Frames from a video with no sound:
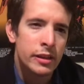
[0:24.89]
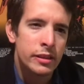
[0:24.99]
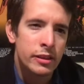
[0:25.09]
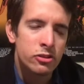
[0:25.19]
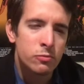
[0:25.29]

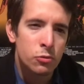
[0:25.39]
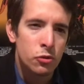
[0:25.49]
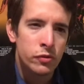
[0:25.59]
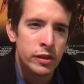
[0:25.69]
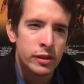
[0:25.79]
This
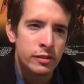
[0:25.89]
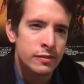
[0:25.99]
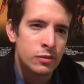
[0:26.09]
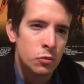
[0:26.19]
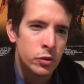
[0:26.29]
movie
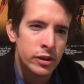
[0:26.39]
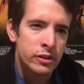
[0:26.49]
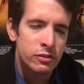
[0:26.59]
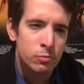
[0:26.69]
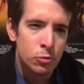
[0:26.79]
is the
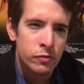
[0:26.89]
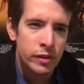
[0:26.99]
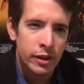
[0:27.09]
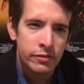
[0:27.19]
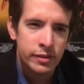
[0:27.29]
weirdest movie
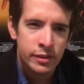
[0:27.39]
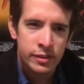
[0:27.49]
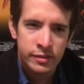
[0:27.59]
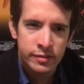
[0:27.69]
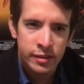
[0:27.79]
I've seen
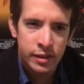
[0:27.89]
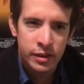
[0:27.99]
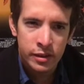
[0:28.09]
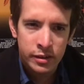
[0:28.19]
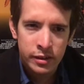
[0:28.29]
this
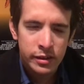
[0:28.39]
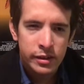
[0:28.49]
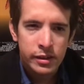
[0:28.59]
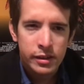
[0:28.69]
year